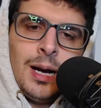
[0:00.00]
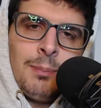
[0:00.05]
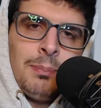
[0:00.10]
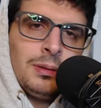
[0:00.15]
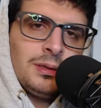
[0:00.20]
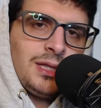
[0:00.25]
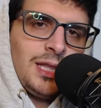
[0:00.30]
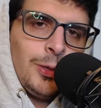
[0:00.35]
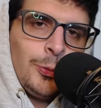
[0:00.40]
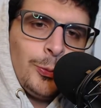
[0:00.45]

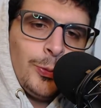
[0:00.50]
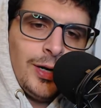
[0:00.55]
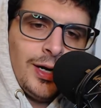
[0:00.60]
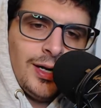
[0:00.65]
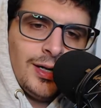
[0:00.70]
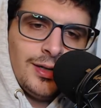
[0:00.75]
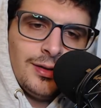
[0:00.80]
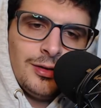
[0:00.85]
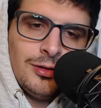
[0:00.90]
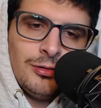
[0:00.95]
But they
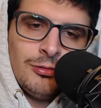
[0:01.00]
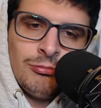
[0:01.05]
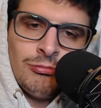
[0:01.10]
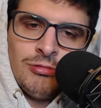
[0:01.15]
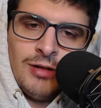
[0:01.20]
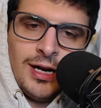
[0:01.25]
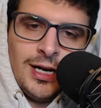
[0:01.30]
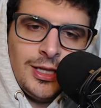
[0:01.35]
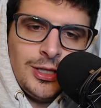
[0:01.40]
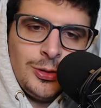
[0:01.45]
went
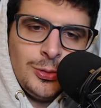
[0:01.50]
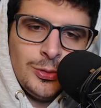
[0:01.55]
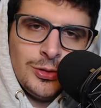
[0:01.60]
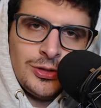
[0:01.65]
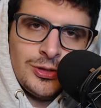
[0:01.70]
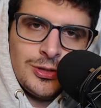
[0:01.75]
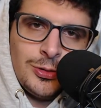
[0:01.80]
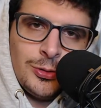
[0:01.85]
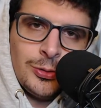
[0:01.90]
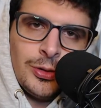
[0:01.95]
right into a
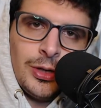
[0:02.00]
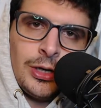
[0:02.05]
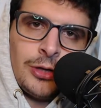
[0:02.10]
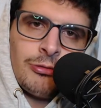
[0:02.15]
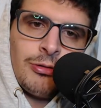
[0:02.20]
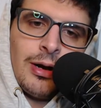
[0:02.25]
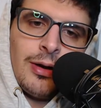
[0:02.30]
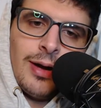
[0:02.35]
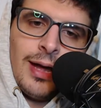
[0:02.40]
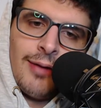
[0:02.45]
scoring
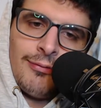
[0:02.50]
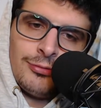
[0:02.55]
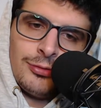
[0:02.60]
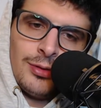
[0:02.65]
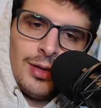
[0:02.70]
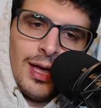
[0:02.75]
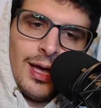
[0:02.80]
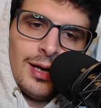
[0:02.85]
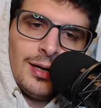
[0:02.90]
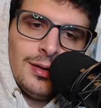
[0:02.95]
drought
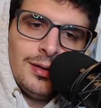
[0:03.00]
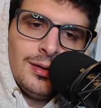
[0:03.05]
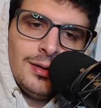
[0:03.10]
after that.